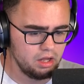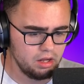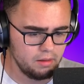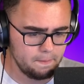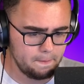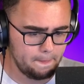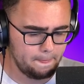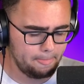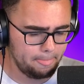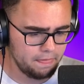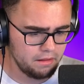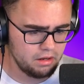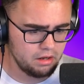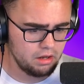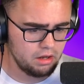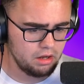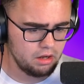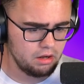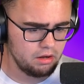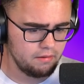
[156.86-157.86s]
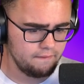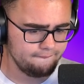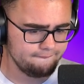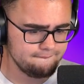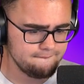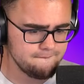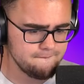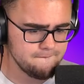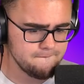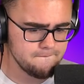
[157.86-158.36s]
Don't make a
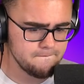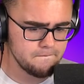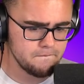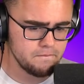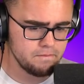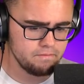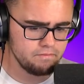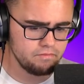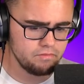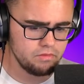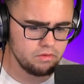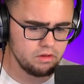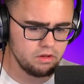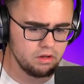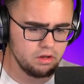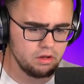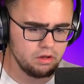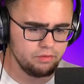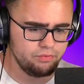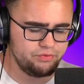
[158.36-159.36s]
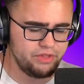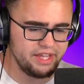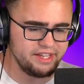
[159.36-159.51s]
move, please.